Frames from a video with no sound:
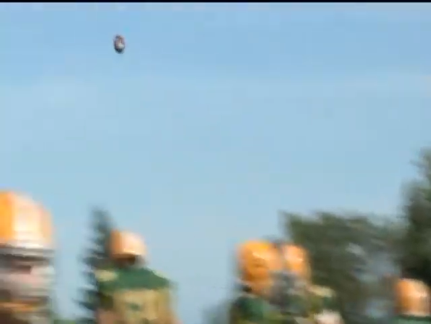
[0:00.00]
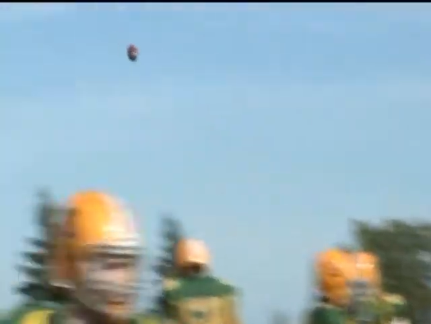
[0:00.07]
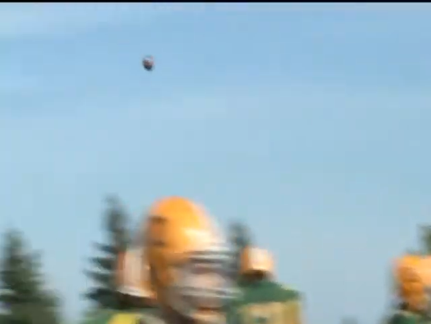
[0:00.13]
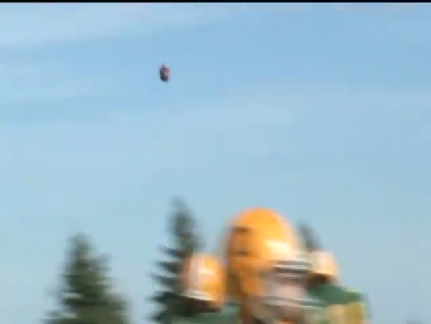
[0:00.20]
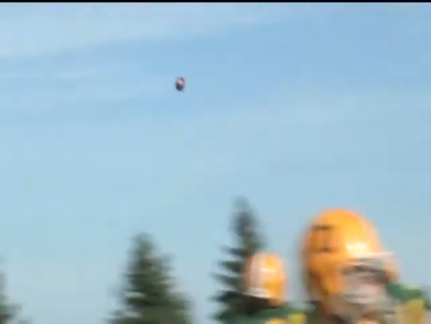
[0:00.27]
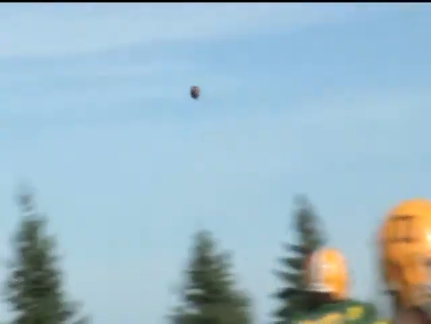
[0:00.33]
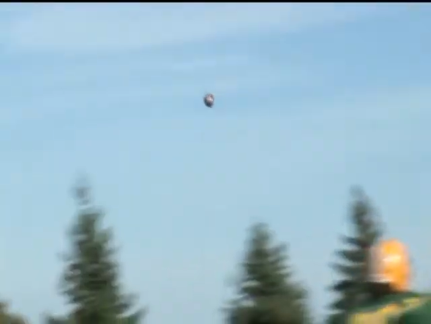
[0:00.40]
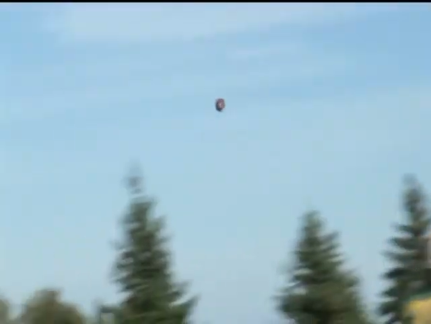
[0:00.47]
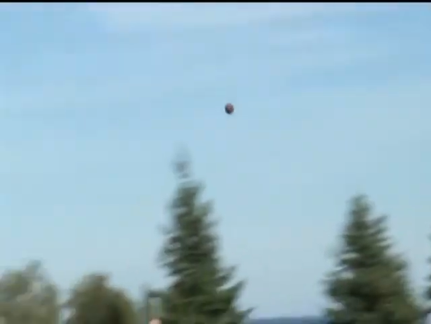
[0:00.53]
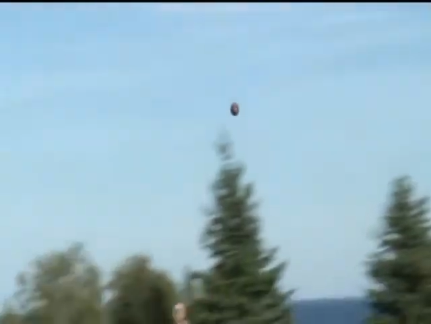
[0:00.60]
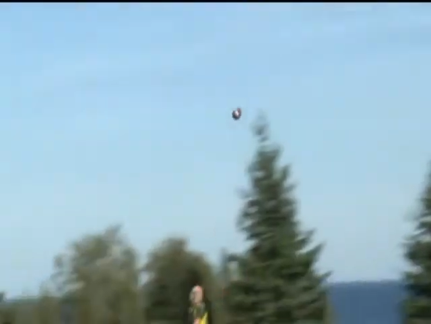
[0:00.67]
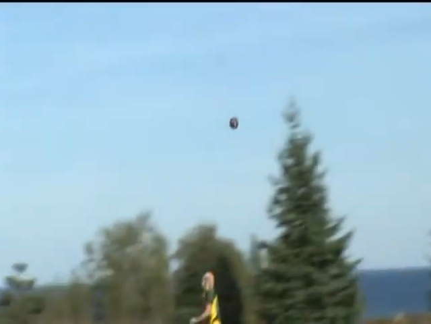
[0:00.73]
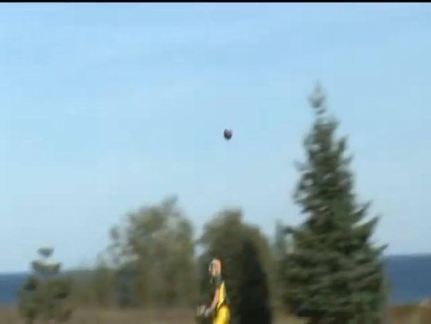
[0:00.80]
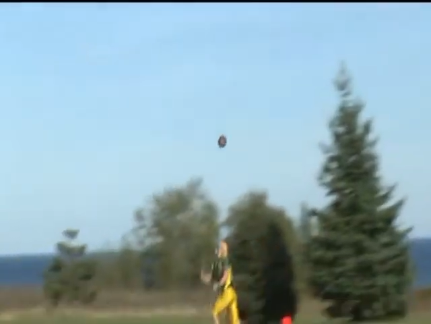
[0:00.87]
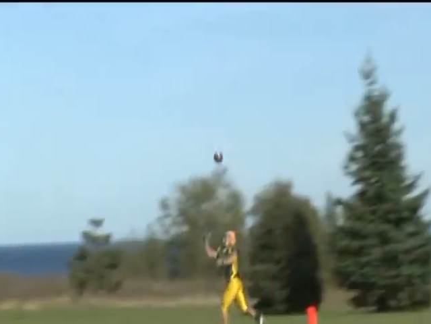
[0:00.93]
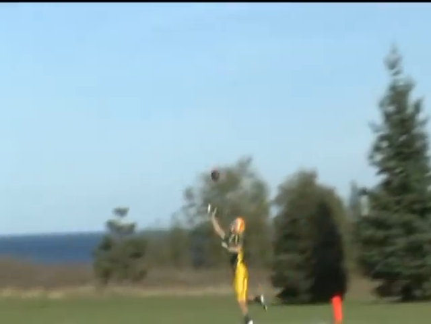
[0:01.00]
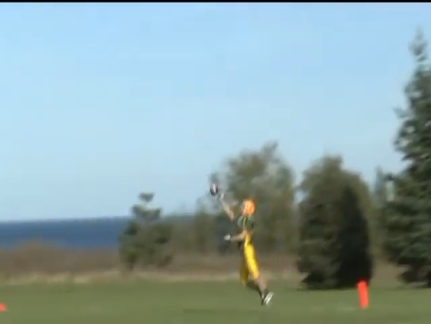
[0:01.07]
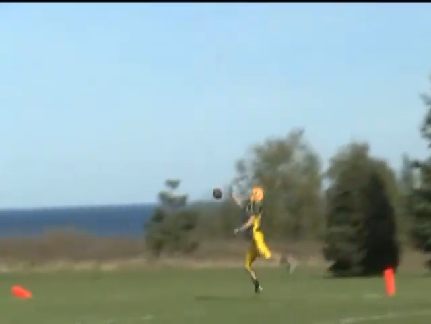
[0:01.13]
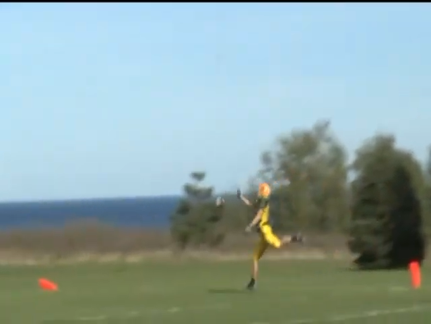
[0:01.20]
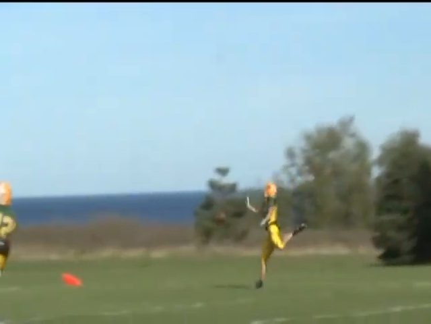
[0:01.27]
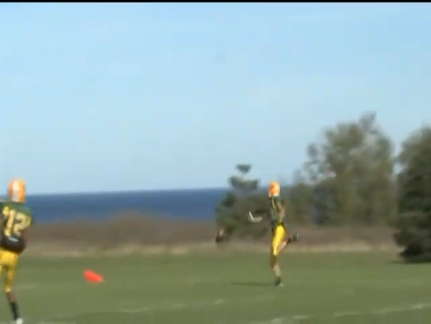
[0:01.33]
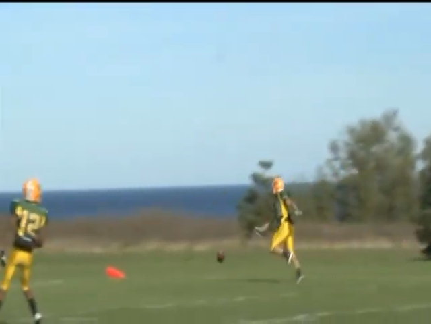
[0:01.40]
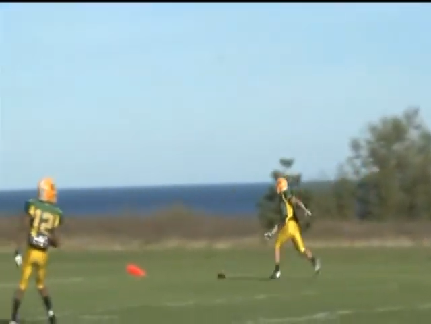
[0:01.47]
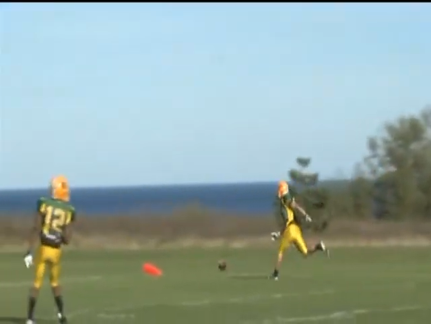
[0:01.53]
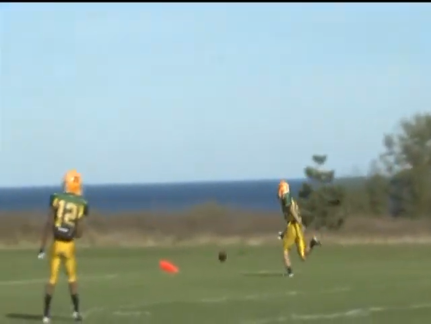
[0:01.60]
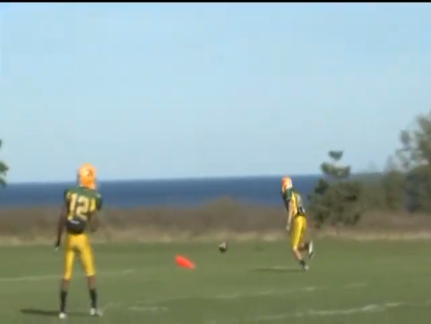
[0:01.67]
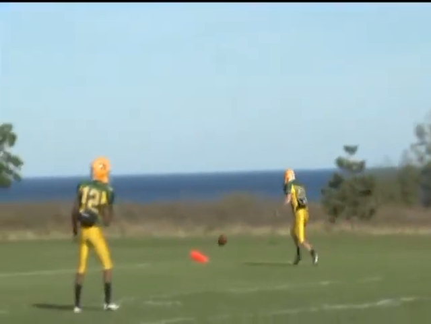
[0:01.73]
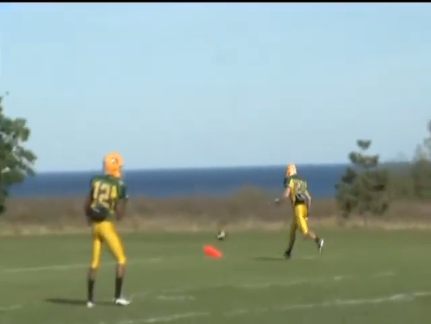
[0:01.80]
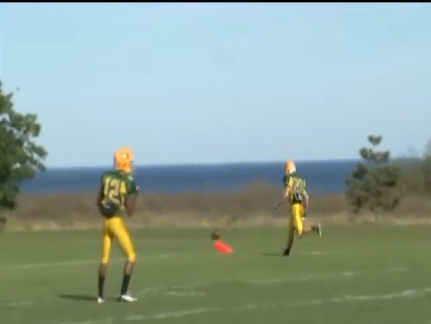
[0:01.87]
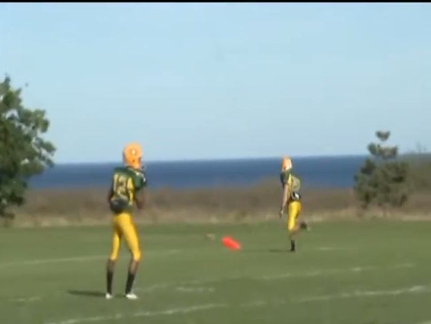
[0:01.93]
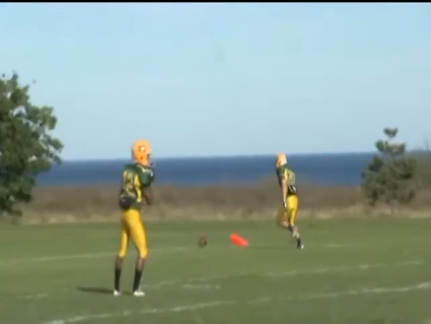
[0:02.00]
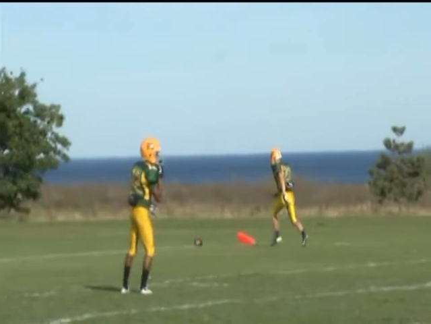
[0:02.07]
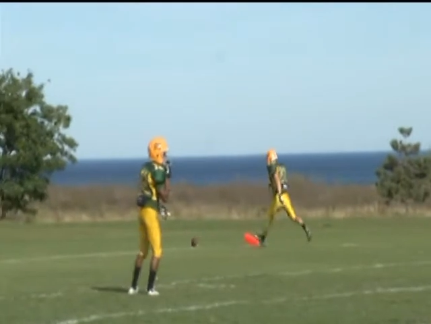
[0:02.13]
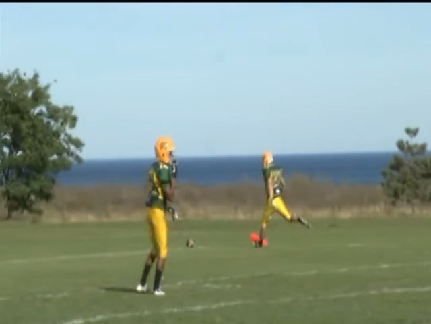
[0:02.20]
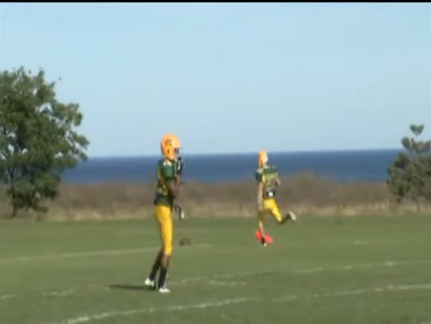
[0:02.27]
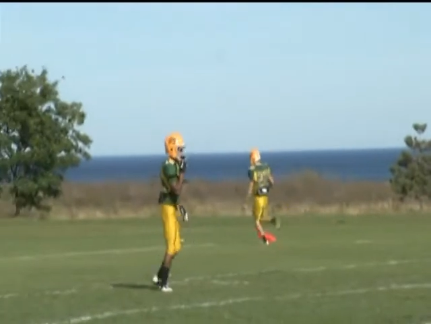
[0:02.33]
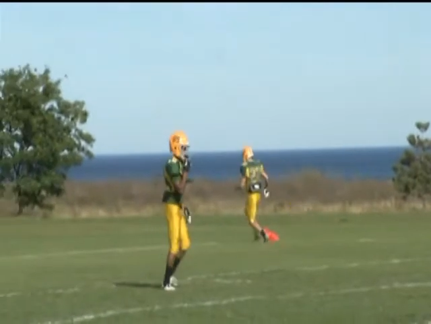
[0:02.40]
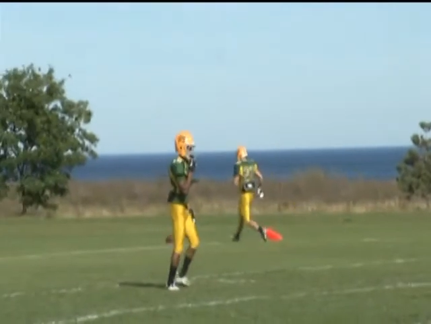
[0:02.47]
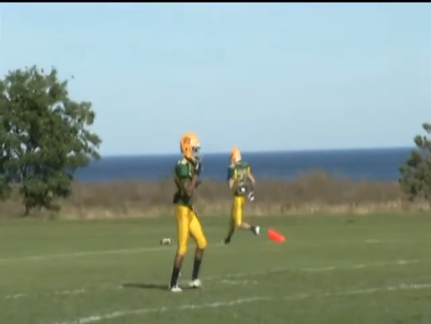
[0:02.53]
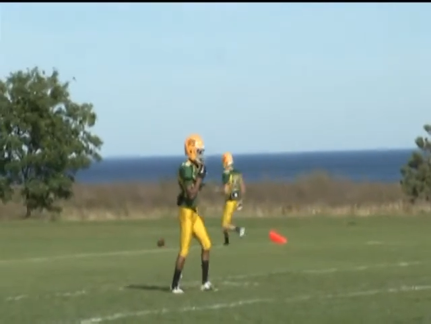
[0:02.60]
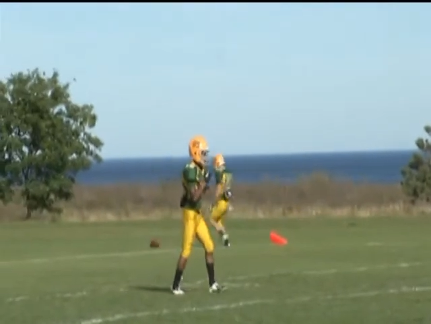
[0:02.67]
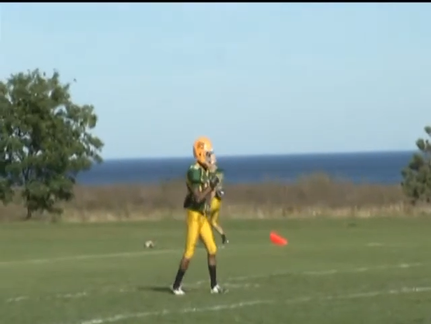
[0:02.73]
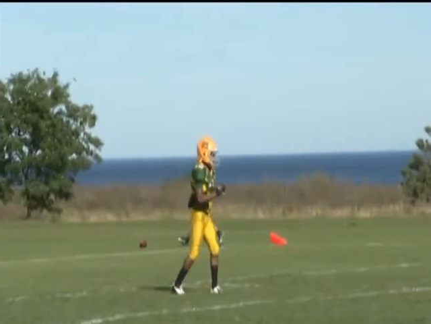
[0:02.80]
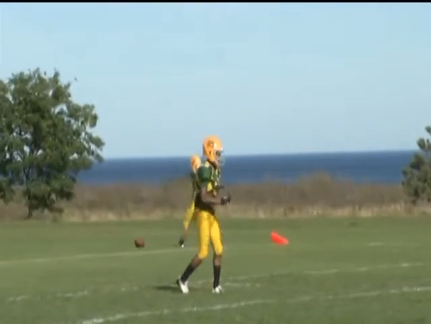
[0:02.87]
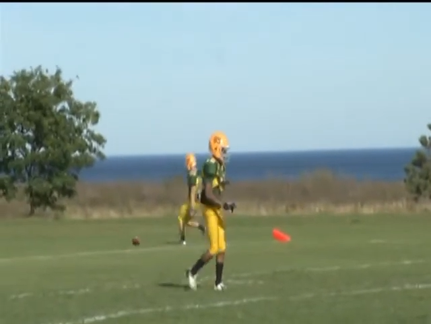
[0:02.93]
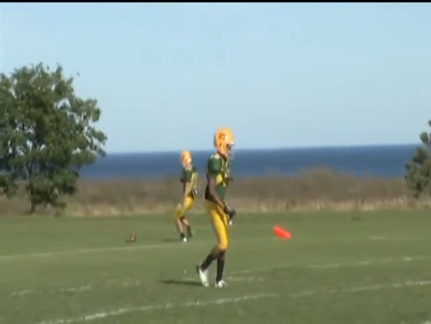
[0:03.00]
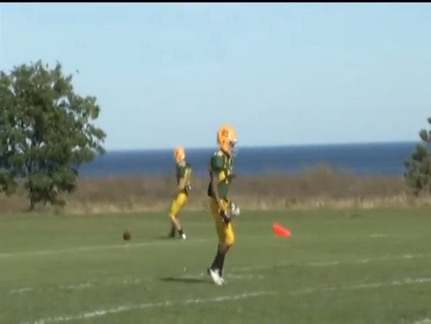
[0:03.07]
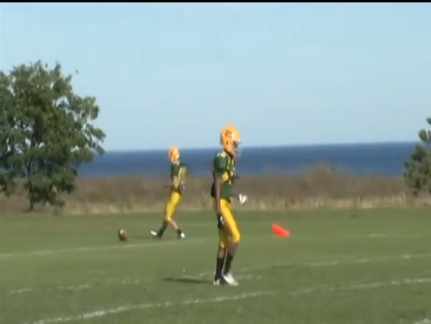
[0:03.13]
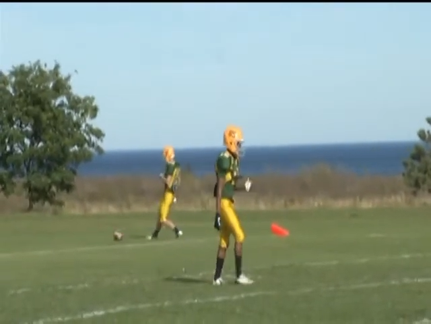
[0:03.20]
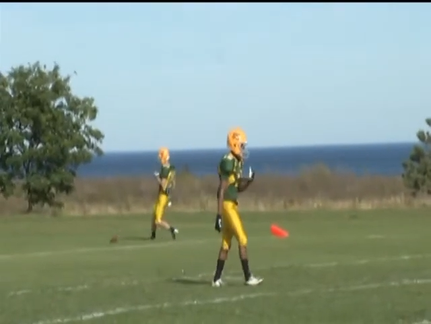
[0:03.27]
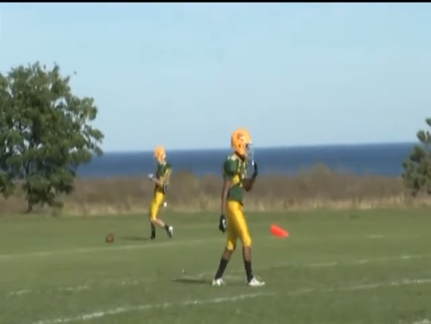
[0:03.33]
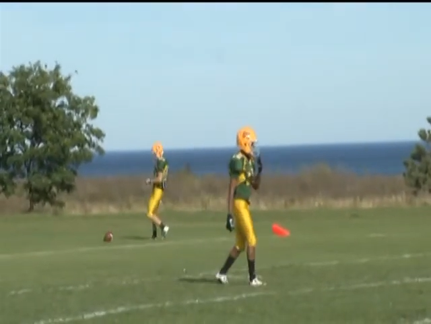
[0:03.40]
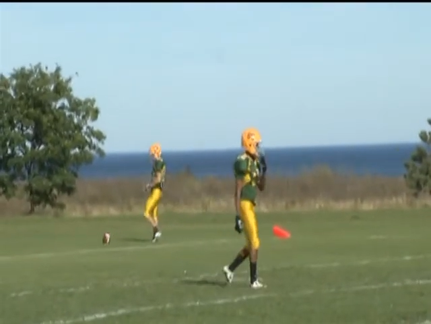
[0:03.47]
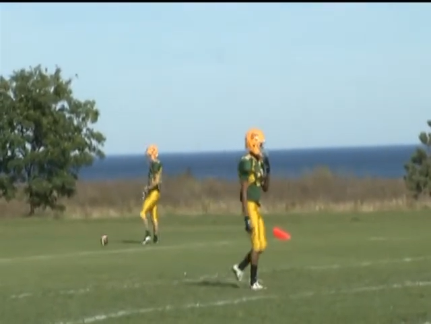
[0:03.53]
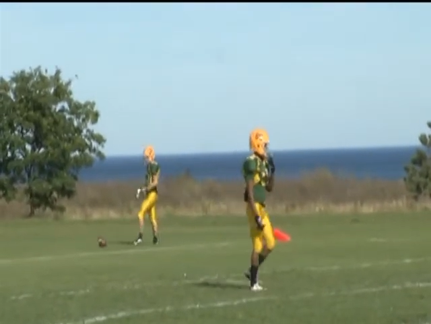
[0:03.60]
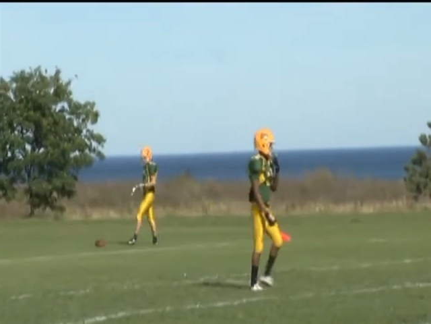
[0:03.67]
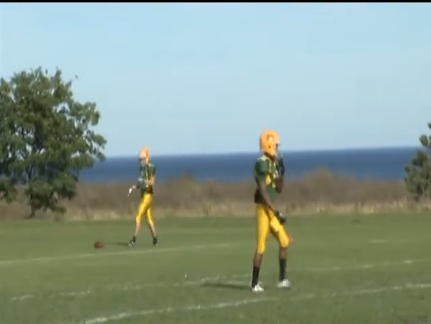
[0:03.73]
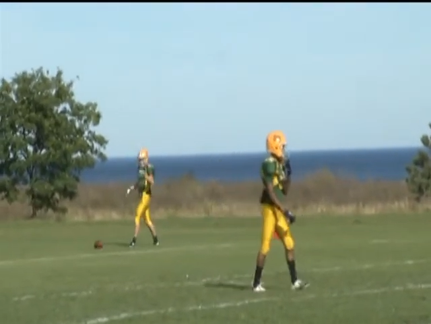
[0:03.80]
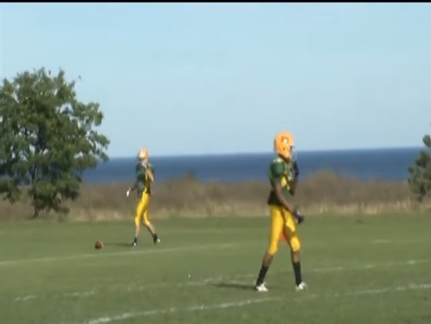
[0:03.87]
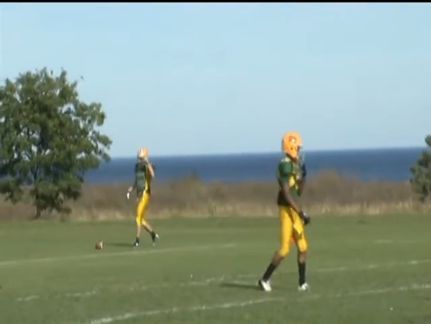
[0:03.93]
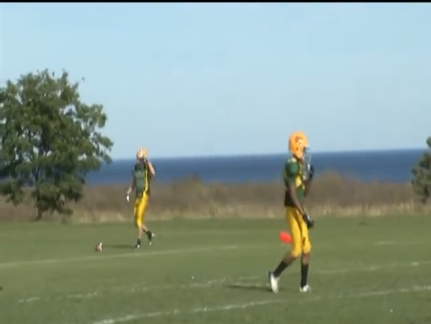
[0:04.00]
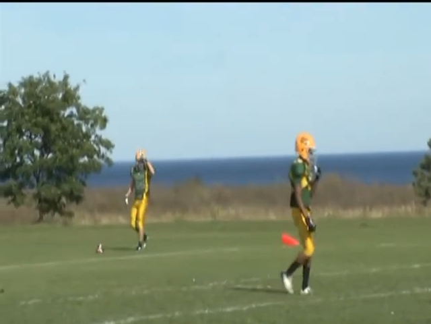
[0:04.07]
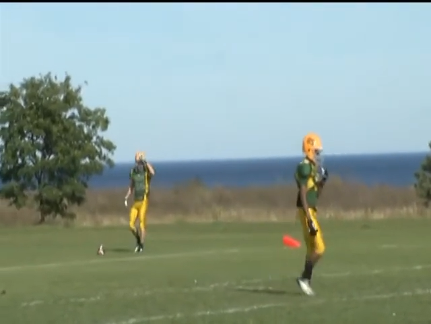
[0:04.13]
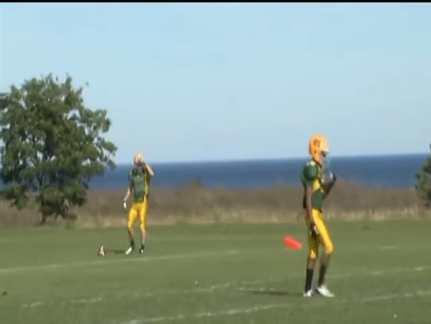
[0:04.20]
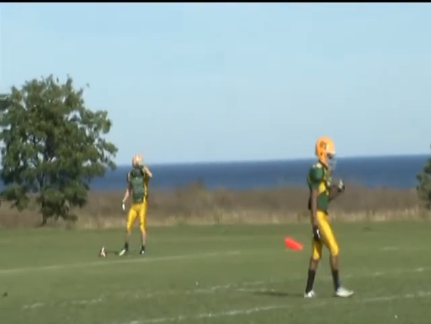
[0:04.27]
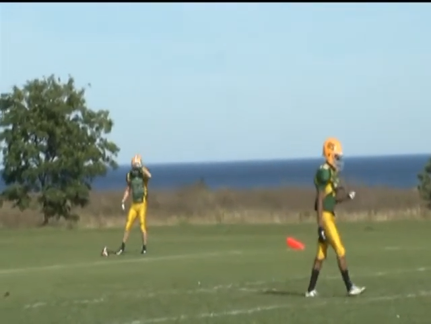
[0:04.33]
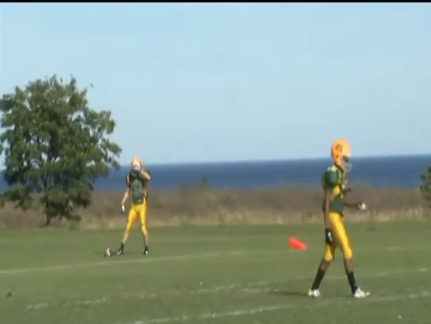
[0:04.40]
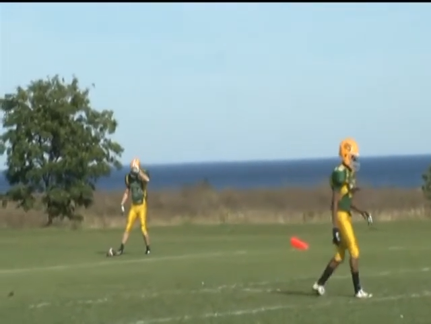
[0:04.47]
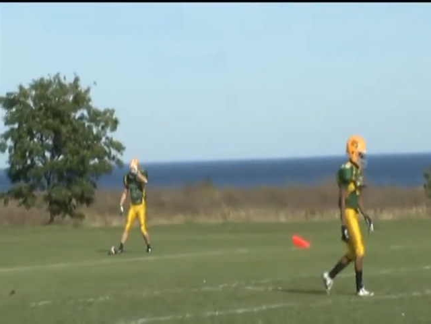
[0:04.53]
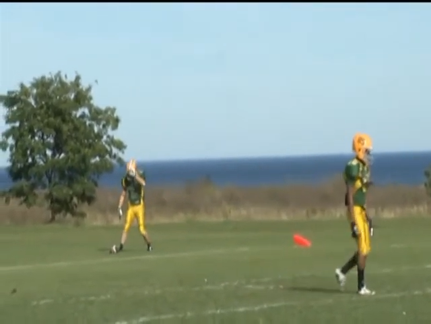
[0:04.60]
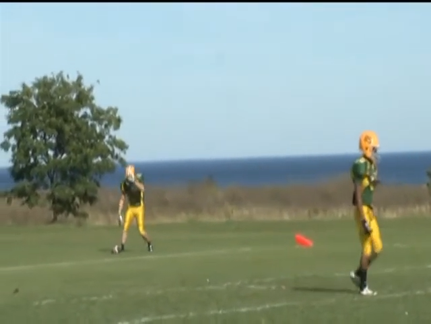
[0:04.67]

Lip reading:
(no speaker visible)